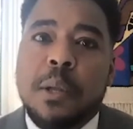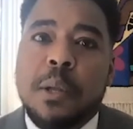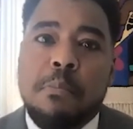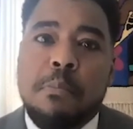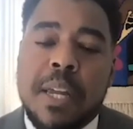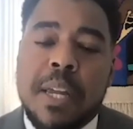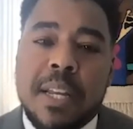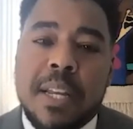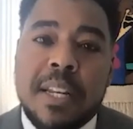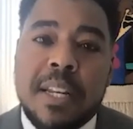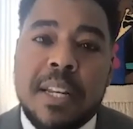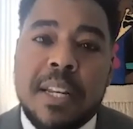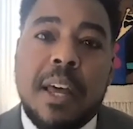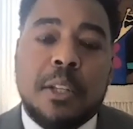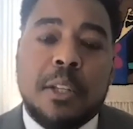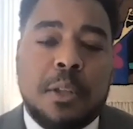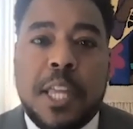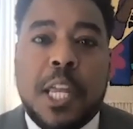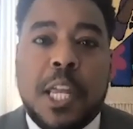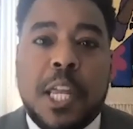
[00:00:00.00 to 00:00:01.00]
This idea: what
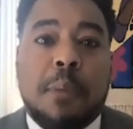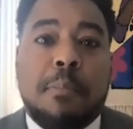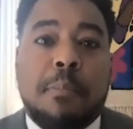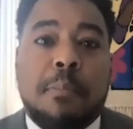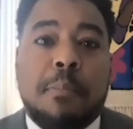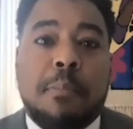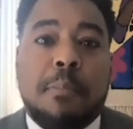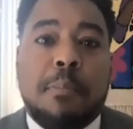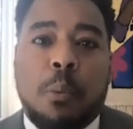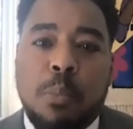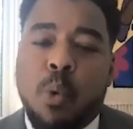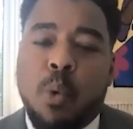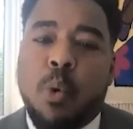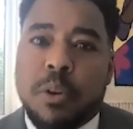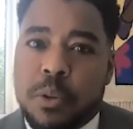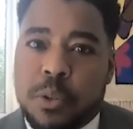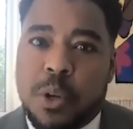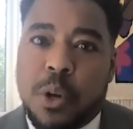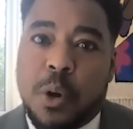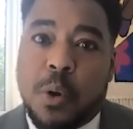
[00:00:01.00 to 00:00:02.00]
does it mean to think
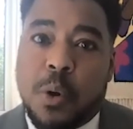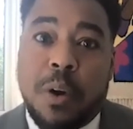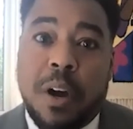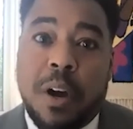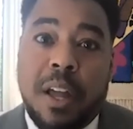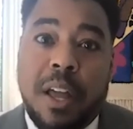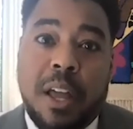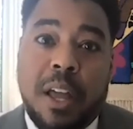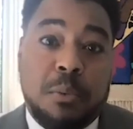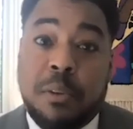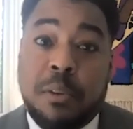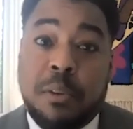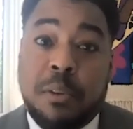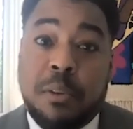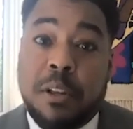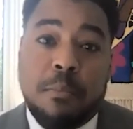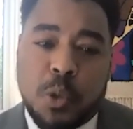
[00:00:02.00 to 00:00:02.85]
about our borders,